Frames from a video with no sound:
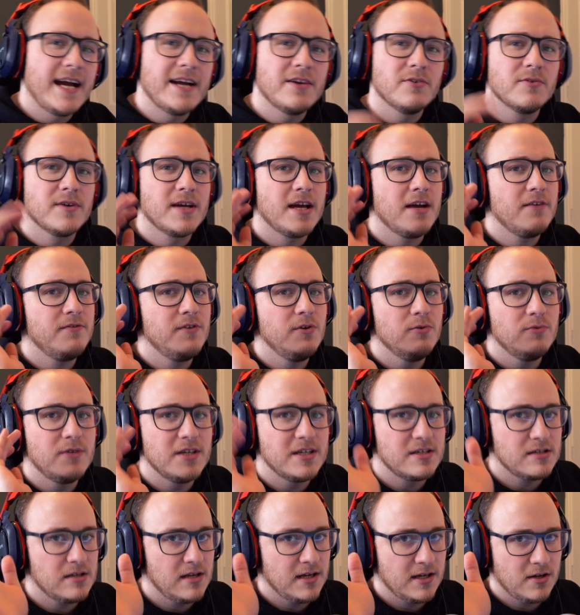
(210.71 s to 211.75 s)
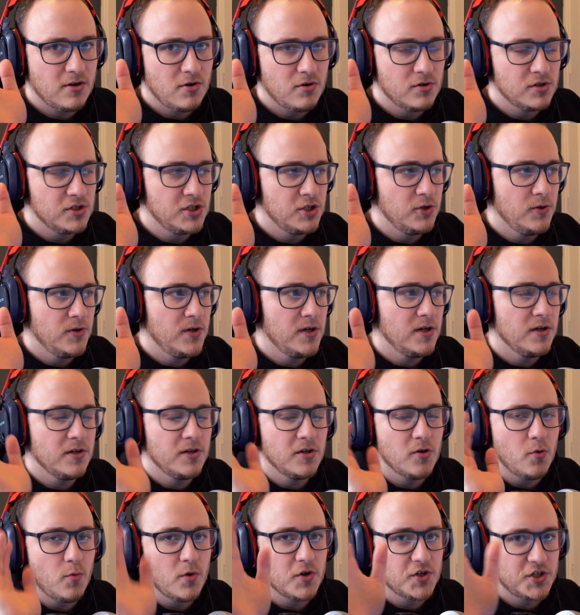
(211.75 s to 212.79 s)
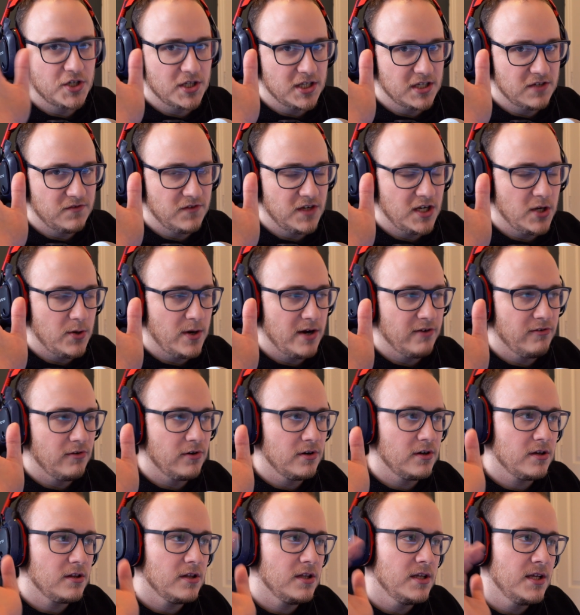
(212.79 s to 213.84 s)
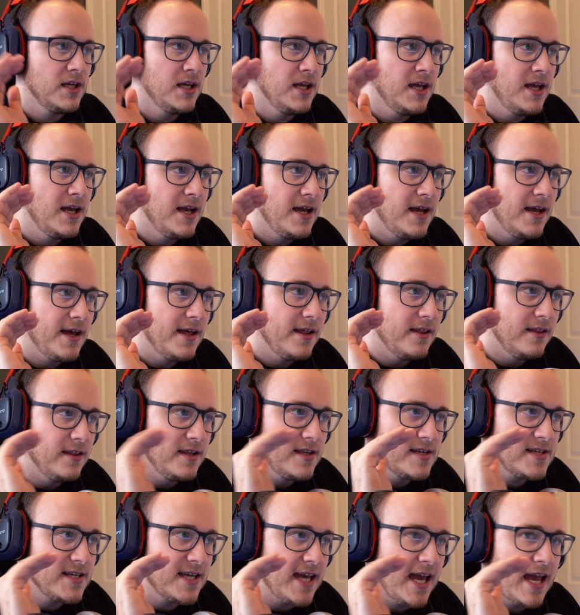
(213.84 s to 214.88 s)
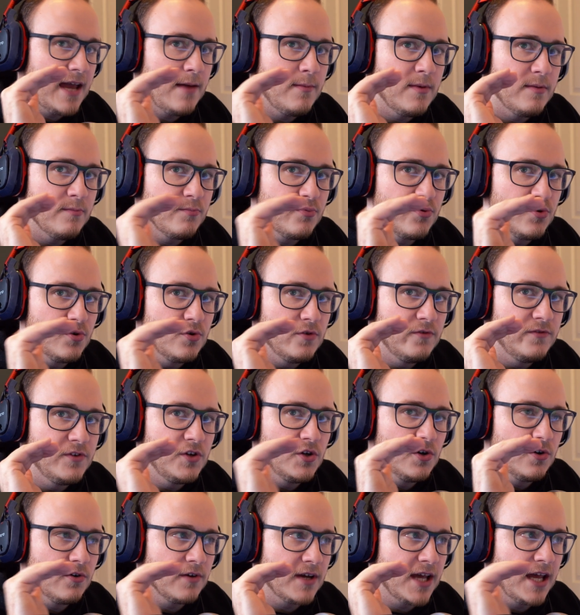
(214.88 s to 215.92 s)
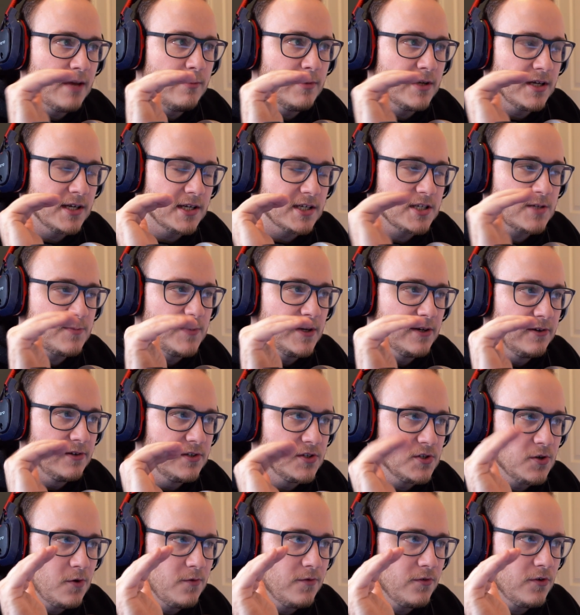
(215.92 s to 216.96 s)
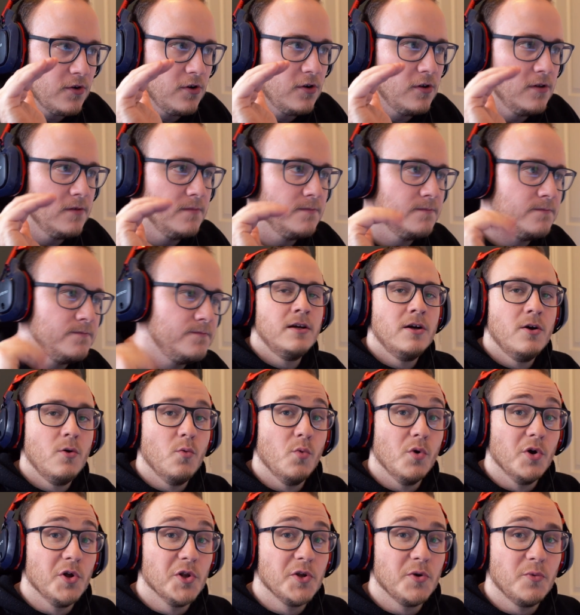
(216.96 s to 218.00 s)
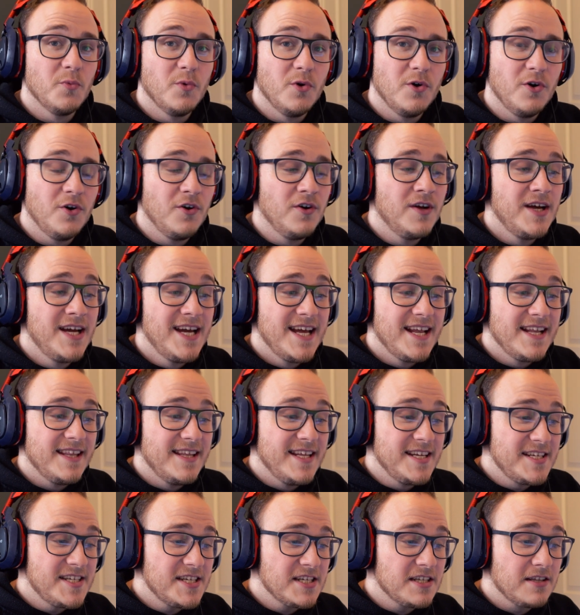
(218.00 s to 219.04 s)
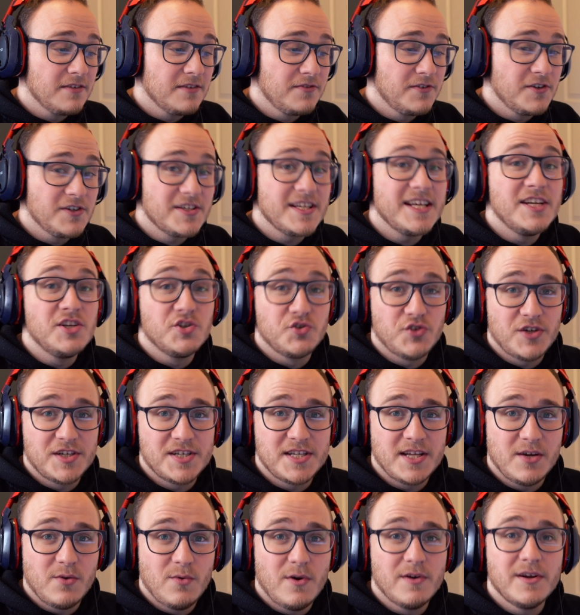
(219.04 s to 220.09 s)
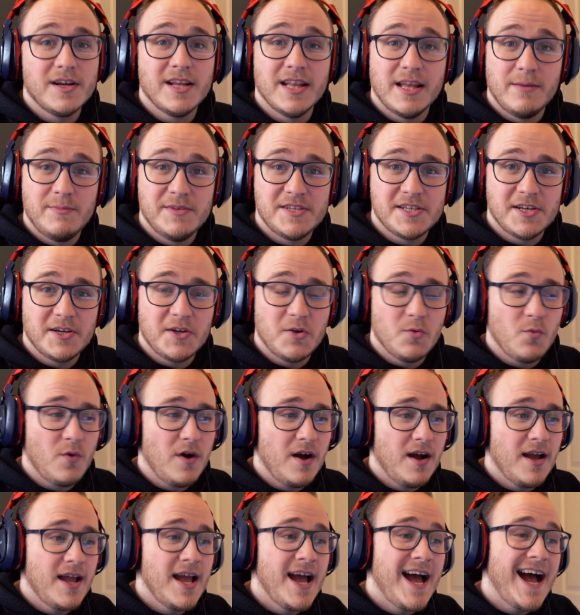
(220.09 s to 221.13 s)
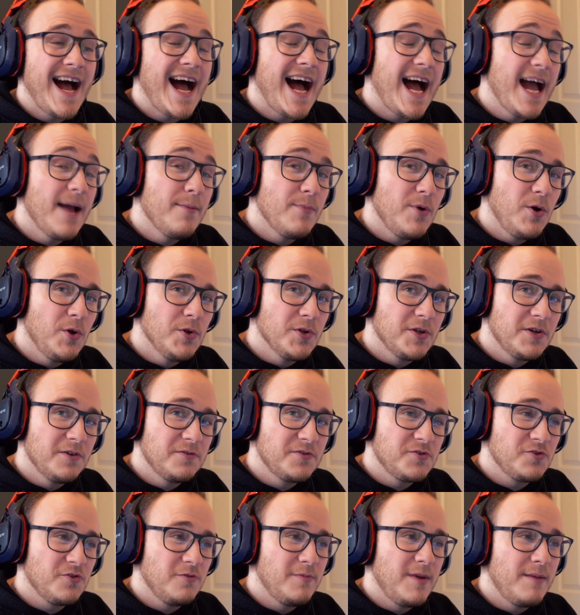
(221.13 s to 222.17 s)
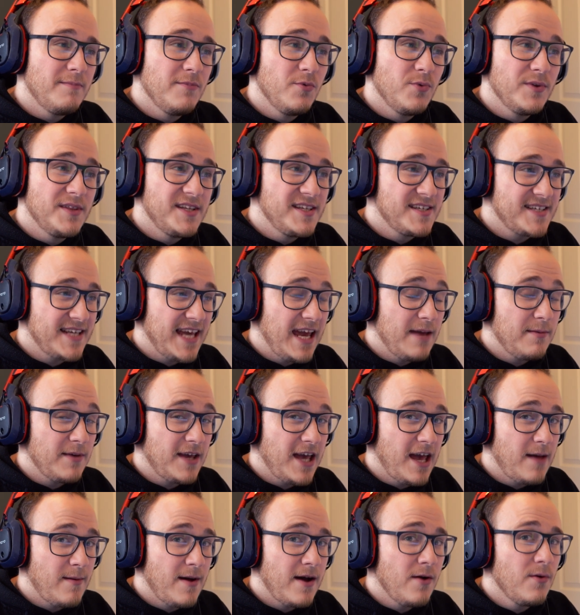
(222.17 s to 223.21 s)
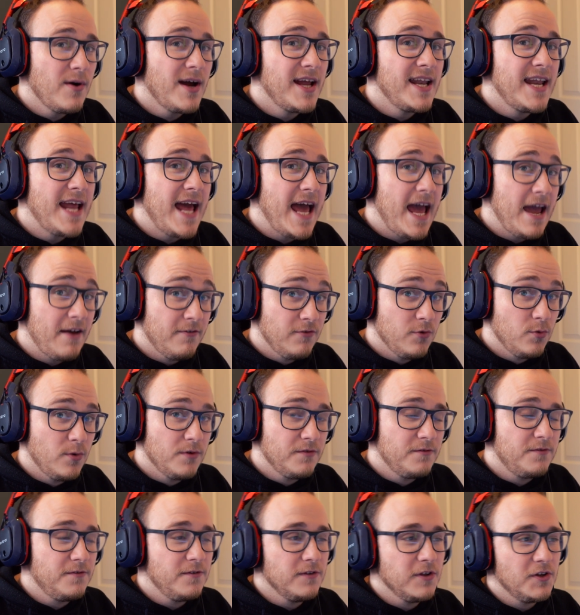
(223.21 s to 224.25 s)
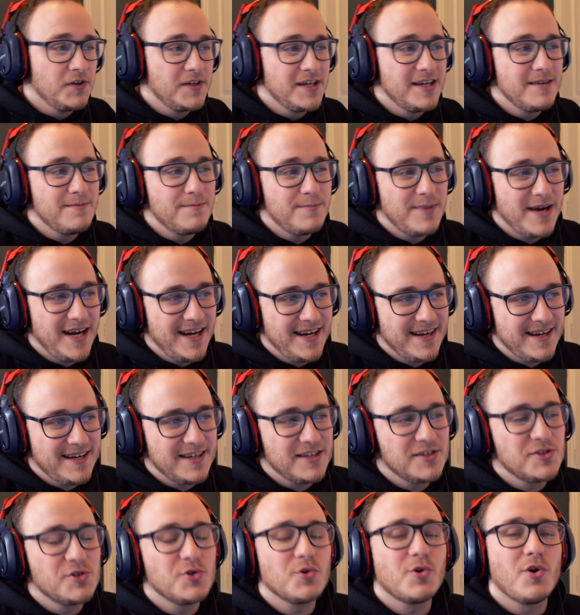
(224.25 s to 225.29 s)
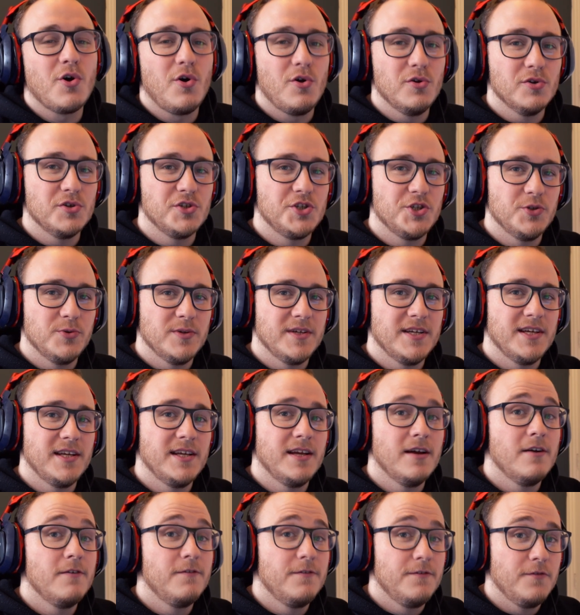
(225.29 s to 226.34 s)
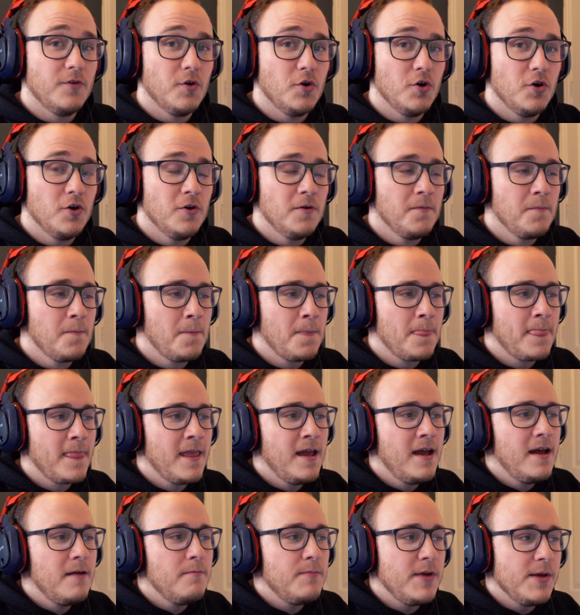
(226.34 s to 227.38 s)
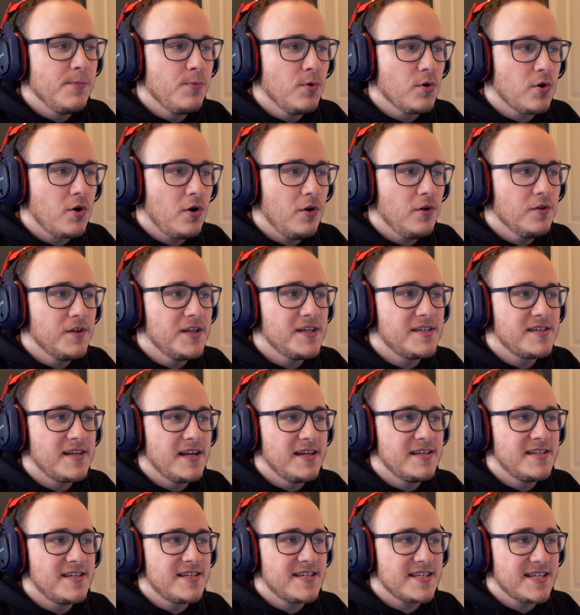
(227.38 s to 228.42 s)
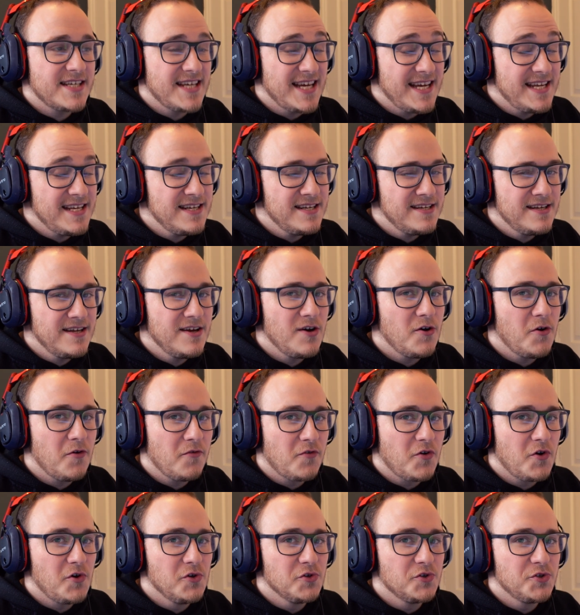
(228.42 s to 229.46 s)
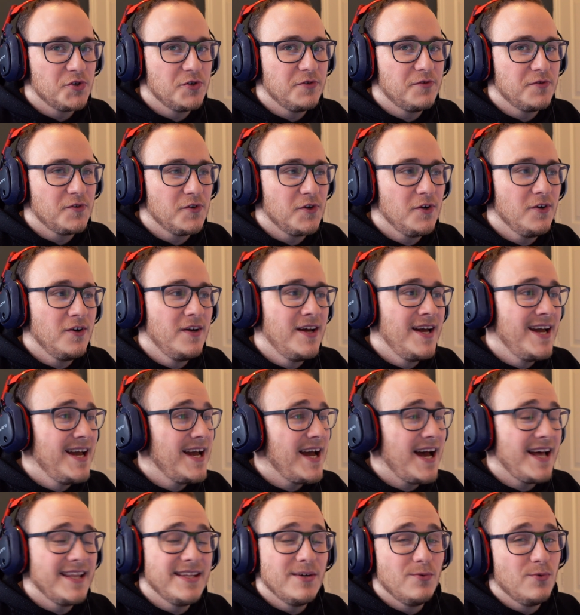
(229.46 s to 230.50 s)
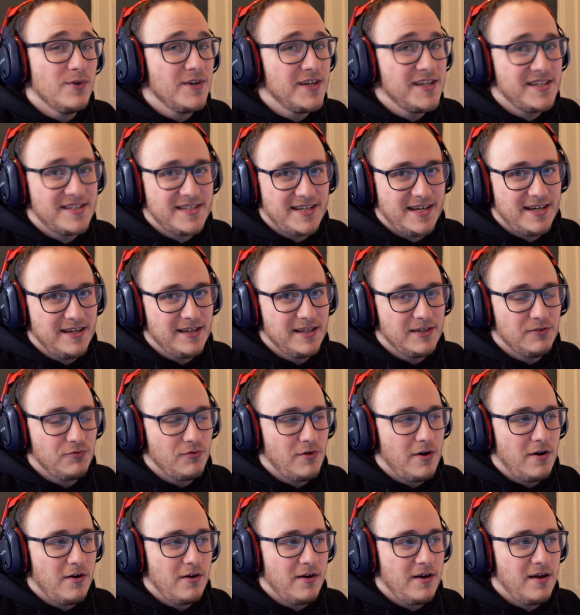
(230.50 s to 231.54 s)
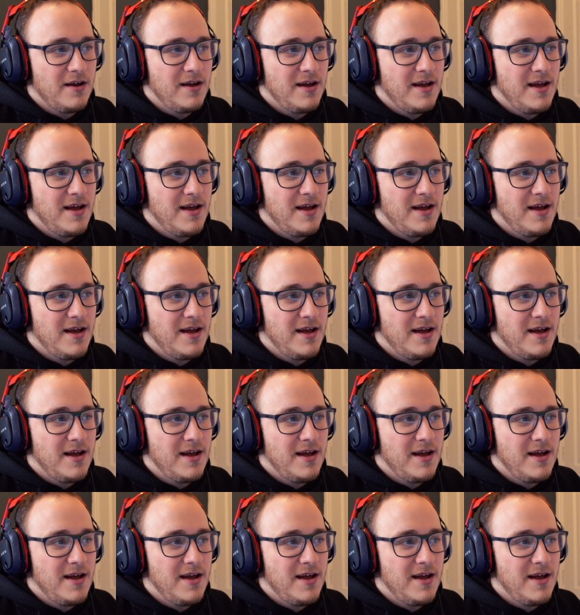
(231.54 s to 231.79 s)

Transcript: I don't care if you dislike Call of Duty and you're watching this video ironically, this game improved your gaming experience overall. World at War this is the first interesting one, and let me tell you why. I'm old enough to remember when this game came out and everyone flooded back to Call of Duty 4. People called this a skin of Call of Duty 4, and they weren't entirely wrong.